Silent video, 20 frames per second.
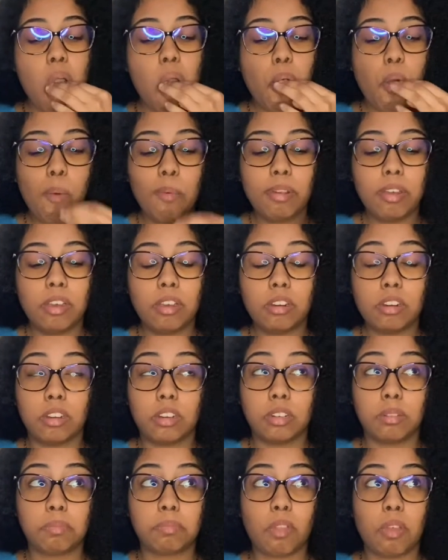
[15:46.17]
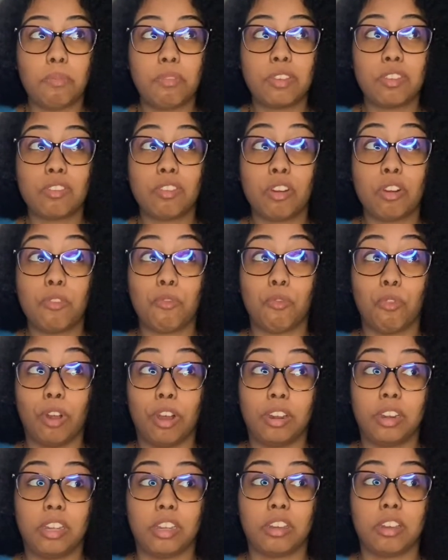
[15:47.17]
But we got on and we started
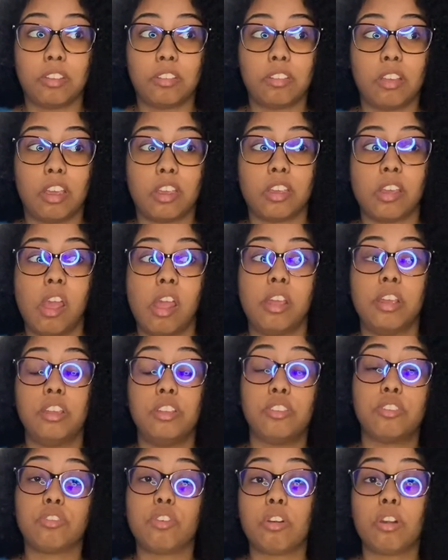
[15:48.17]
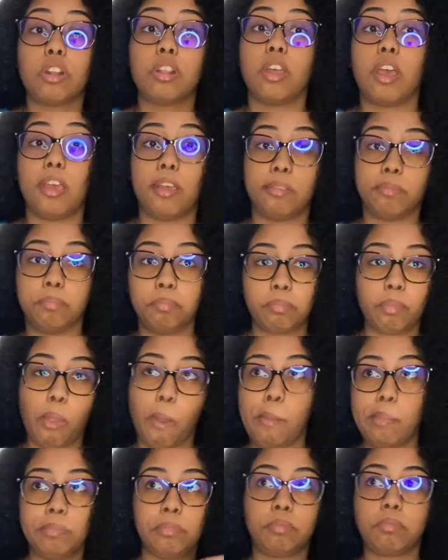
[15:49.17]
running, cause like he started like,
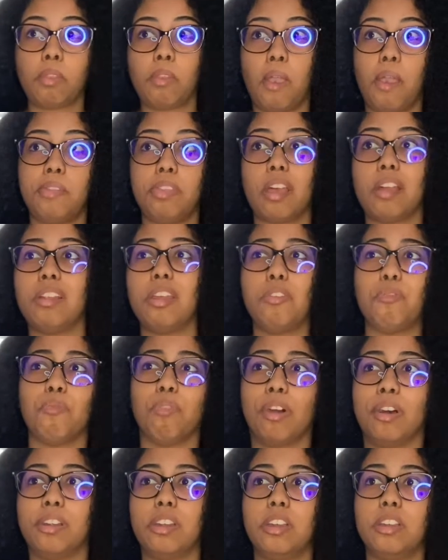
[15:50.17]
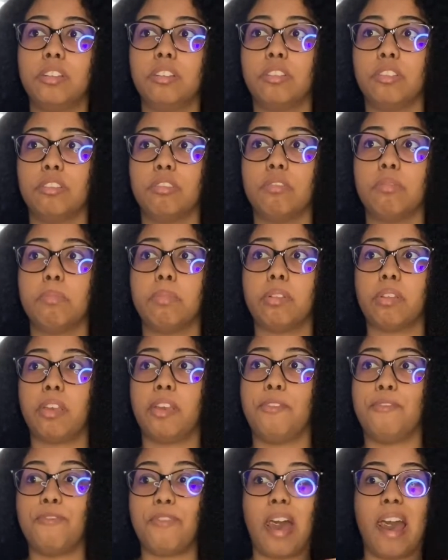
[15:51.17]
not like running too, but
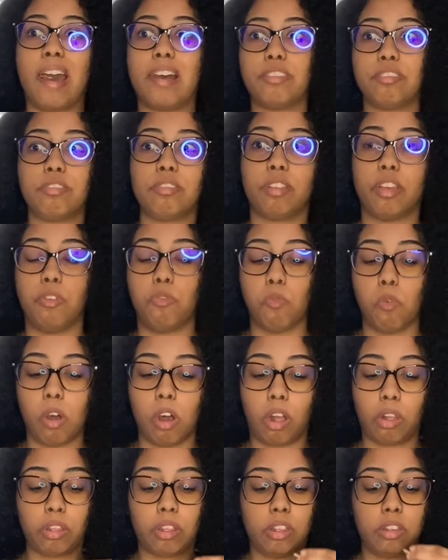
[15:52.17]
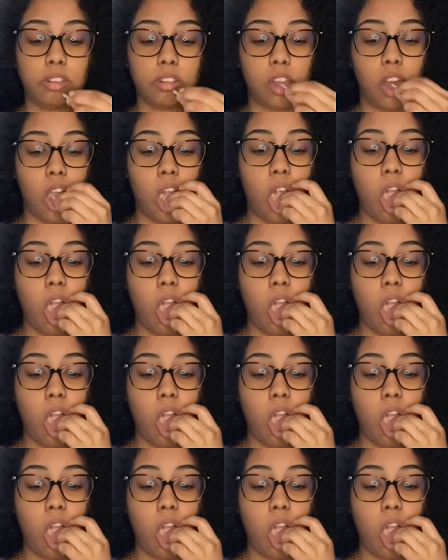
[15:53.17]
like fast, like walking, like.